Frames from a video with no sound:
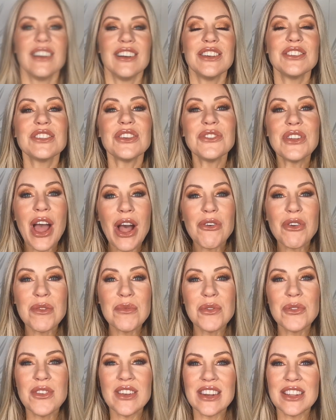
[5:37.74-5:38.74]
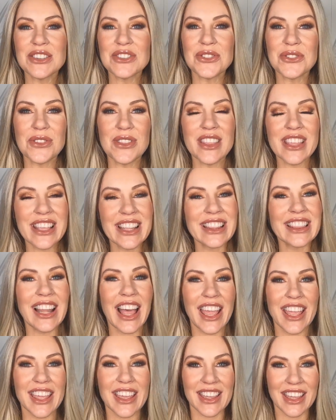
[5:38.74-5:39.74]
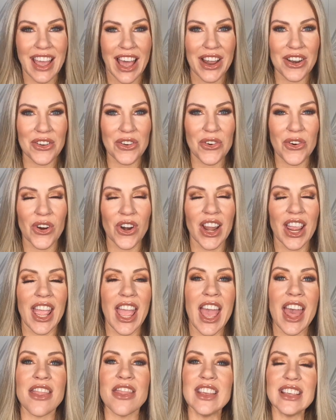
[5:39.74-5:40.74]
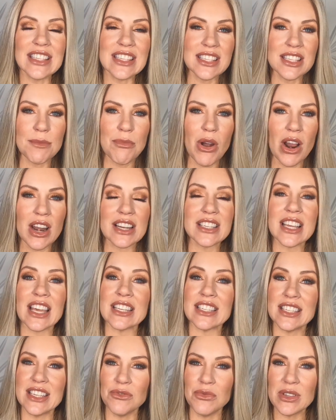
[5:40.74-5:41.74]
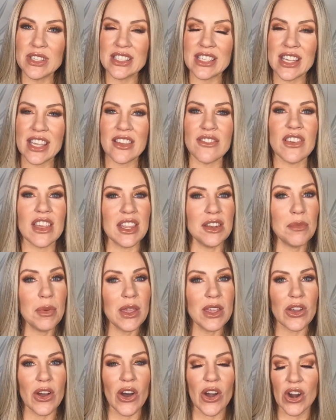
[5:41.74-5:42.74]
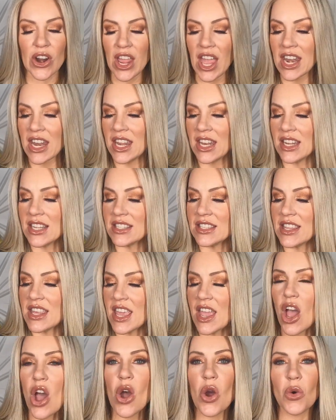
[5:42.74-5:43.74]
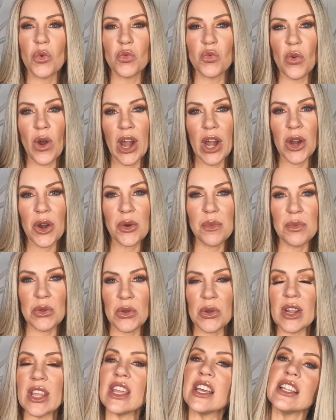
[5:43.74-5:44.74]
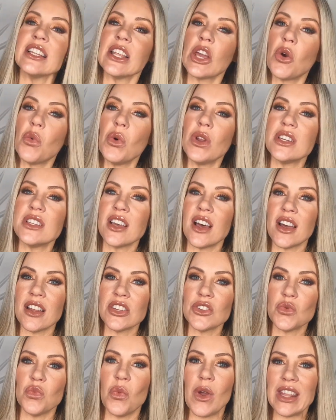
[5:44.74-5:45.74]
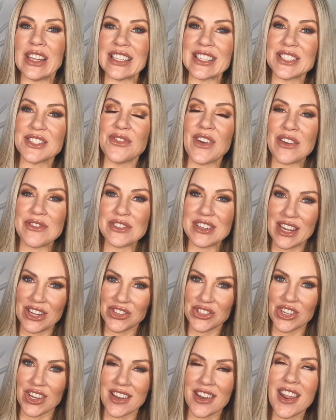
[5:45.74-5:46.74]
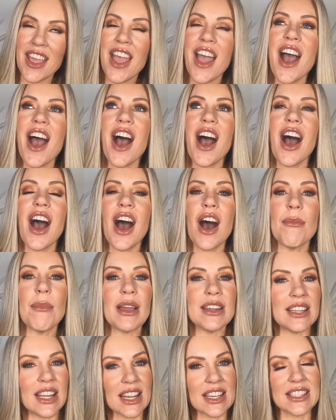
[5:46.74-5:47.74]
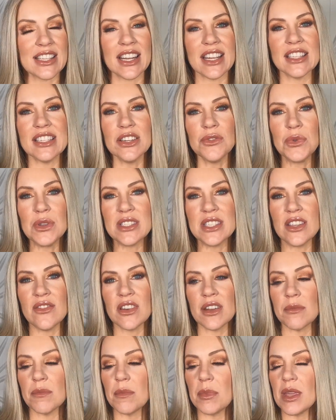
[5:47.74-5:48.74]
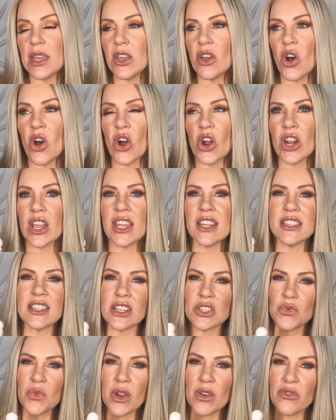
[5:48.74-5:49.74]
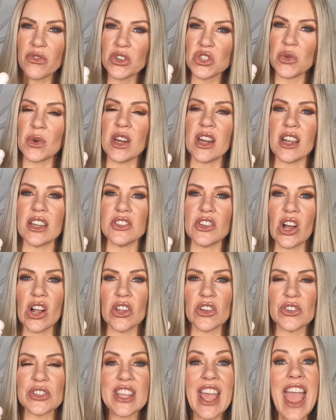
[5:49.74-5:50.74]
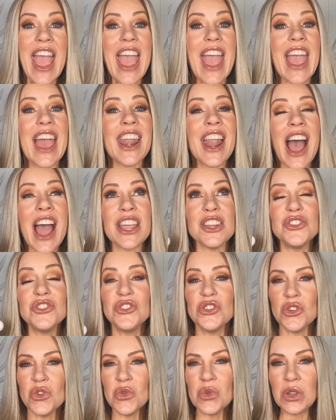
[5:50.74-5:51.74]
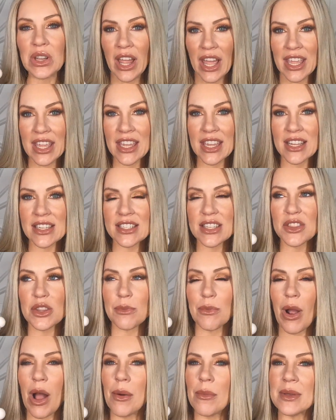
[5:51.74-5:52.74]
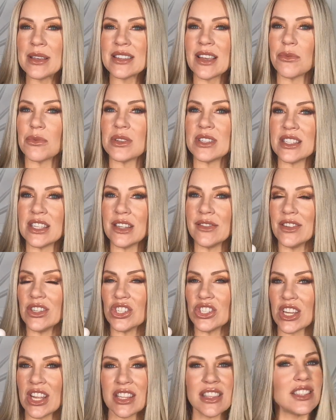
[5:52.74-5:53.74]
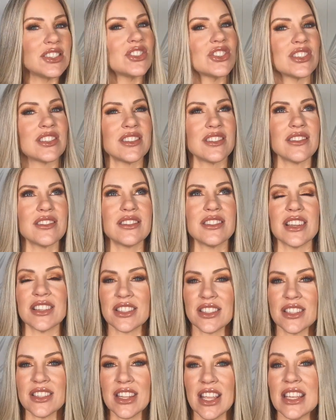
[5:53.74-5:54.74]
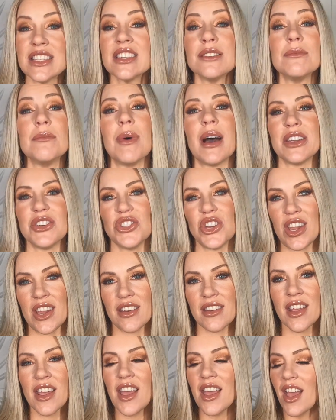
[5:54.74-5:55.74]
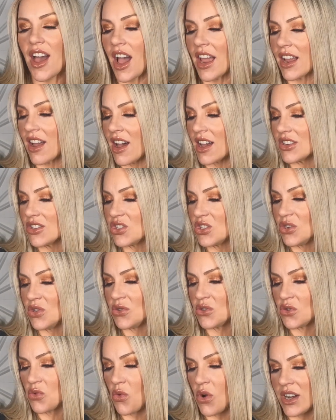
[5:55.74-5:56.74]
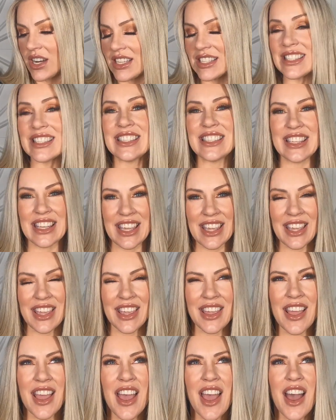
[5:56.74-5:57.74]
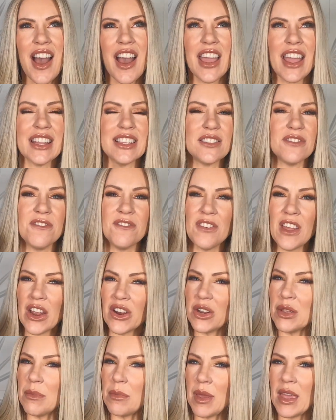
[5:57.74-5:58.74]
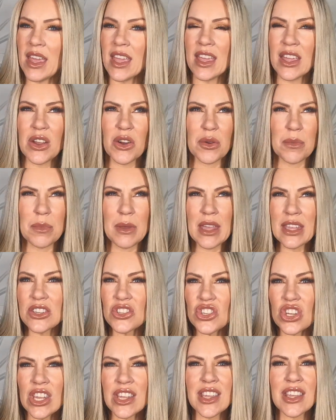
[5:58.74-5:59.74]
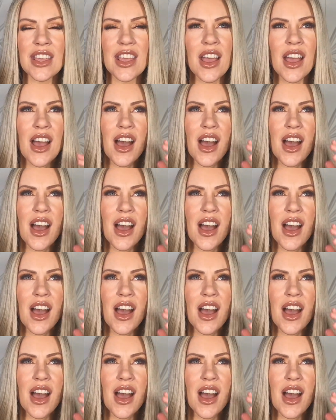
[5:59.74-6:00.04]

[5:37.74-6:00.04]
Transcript: So now we're moving into the like category, and this is a product I did receive in PR, and it is the Rare Beauty Liquid Touch Weightless Foundation. I did receive it in PR. It does run for $29, and I do like it. The problem is I received a shade that just isn't my shade. I got 220C. It's very pink or peachy.